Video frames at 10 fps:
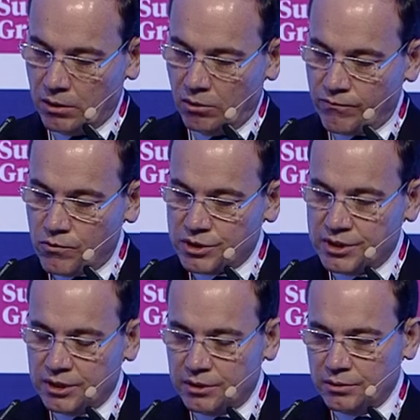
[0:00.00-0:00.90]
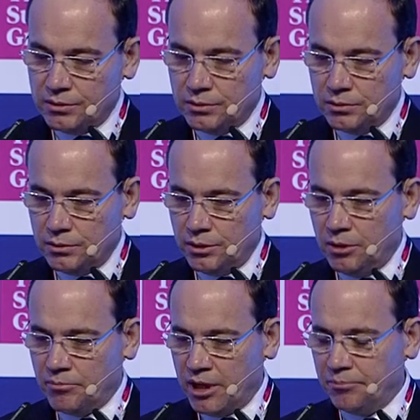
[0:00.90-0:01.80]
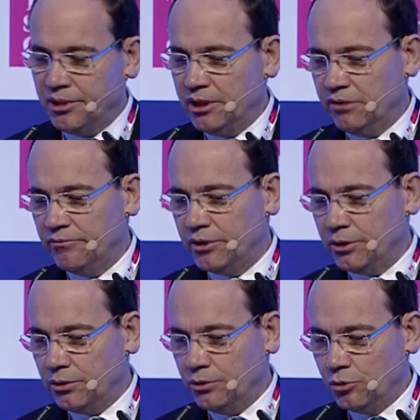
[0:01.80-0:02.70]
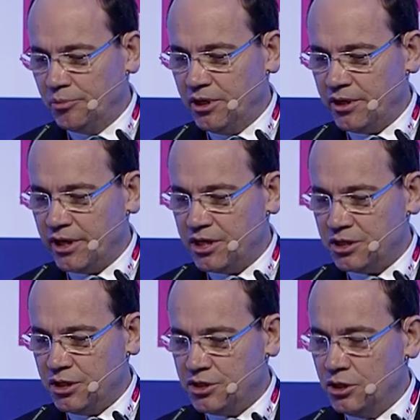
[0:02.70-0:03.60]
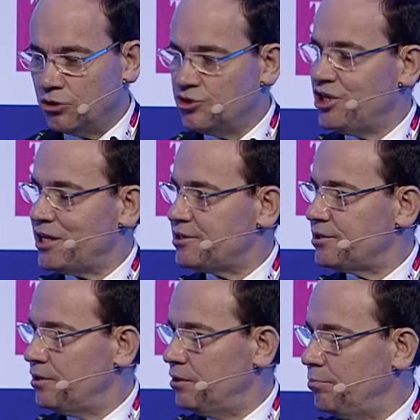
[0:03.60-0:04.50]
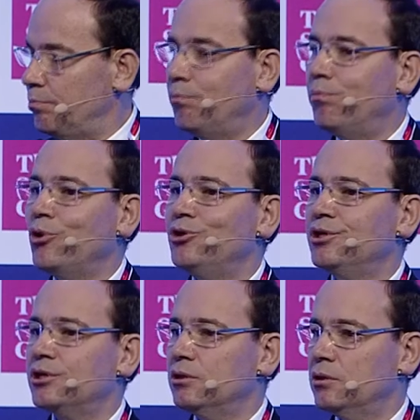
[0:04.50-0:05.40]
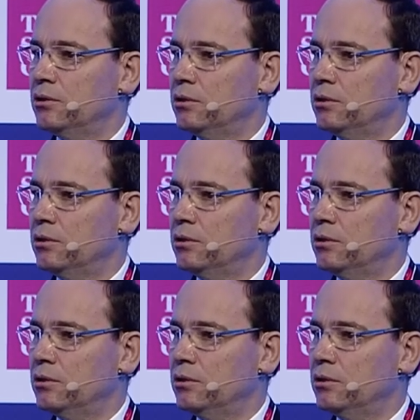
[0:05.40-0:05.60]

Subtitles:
Of course, that in my belief, the European integration is not just the political